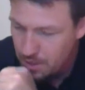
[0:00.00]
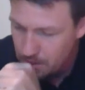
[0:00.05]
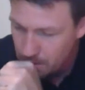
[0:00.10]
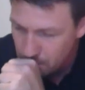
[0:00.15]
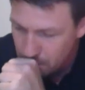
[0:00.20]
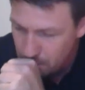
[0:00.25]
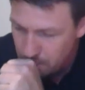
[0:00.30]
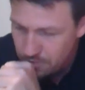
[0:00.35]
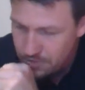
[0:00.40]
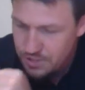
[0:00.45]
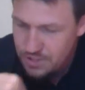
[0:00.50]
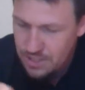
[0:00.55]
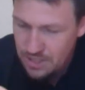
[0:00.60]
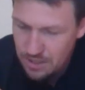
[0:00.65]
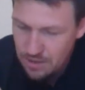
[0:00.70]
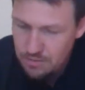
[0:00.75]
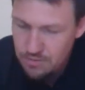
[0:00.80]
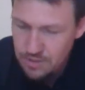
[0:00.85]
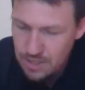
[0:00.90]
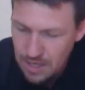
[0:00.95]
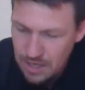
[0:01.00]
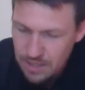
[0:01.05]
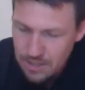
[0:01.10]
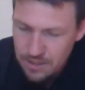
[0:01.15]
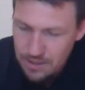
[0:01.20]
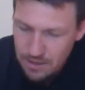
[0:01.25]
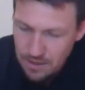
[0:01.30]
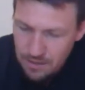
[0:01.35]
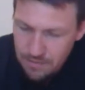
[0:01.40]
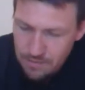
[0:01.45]
You shall
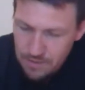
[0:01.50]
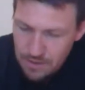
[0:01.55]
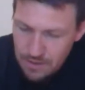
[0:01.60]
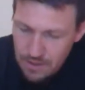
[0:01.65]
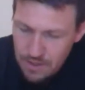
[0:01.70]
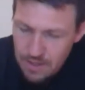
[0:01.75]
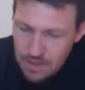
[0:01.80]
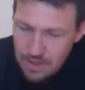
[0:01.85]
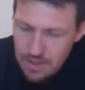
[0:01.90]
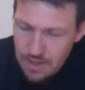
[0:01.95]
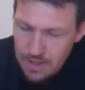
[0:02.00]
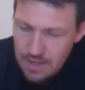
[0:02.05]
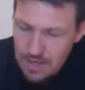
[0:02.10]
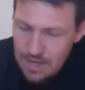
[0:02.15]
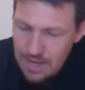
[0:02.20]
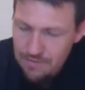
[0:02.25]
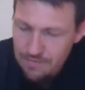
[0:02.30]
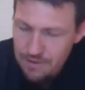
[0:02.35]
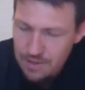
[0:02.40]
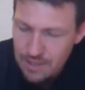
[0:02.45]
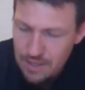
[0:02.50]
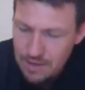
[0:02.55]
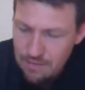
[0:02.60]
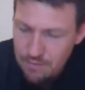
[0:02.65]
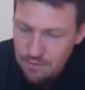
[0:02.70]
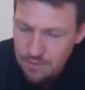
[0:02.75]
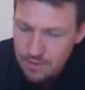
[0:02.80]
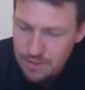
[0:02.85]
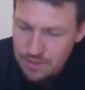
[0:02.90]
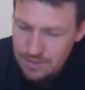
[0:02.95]
not covet and have an
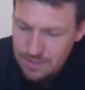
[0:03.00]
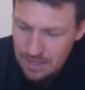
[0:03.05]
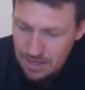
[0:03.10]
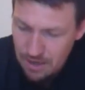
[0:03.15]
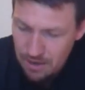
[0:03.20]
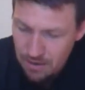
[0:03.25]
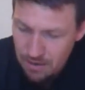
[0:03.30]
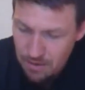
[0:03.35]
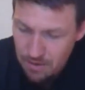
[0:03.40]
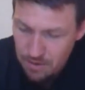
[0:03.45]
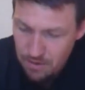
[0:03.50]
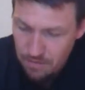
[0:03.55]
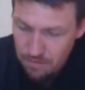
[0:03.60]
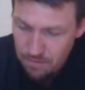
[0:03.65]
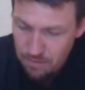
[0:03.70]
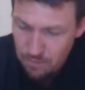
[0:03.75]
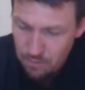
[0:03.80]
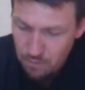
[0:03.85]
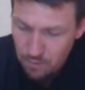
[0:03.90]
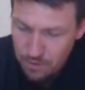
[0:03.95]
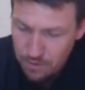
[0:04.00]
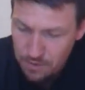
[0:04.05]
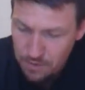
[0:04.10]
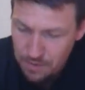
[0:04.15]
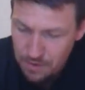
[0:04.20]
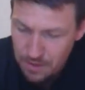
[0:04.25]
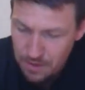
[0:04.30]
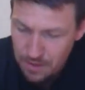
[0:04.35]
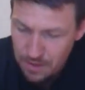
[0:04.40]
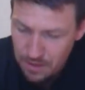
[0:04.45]
evil desire for one
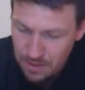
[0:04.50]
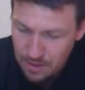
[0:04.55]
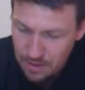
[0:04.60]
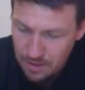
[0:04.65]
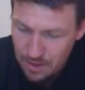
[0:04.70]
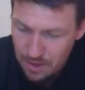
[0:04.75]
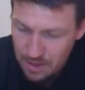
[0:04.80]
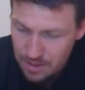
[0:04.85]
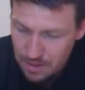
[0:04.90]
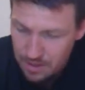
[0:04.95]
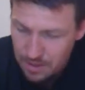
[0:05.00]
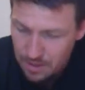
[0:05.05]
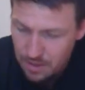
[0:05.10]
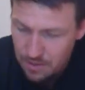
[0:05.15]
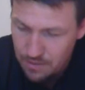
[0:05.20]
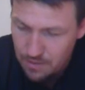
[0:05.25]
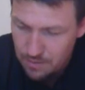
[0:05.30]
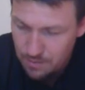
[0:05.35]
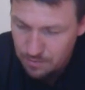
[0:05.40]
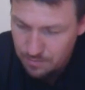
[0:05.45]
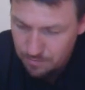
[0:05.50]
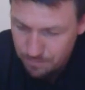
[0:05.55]
thing and another.